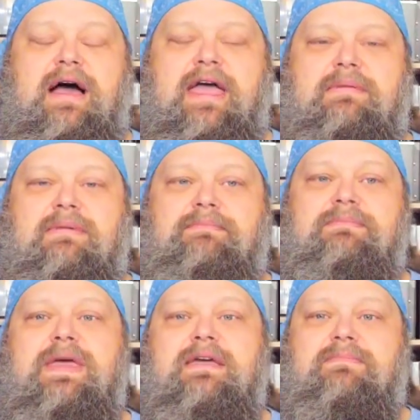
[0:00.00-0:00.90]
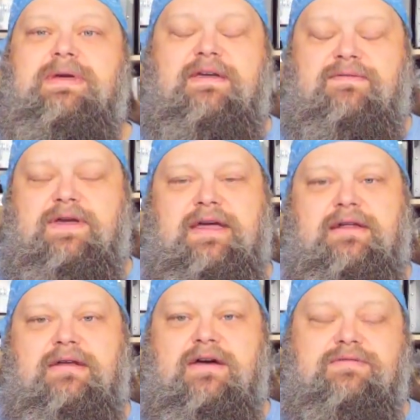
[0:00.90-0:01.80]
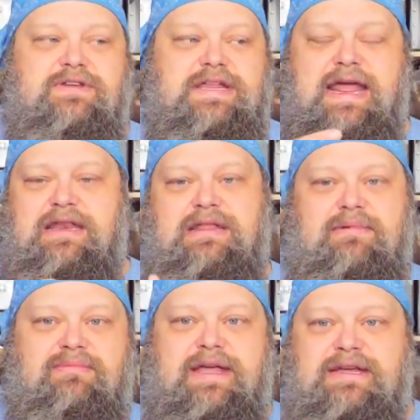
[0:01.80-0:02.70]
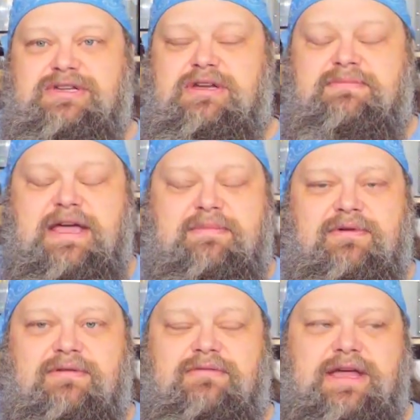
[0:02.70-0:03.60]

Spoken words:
I am a big fan of just handing them a blank sheet of paper.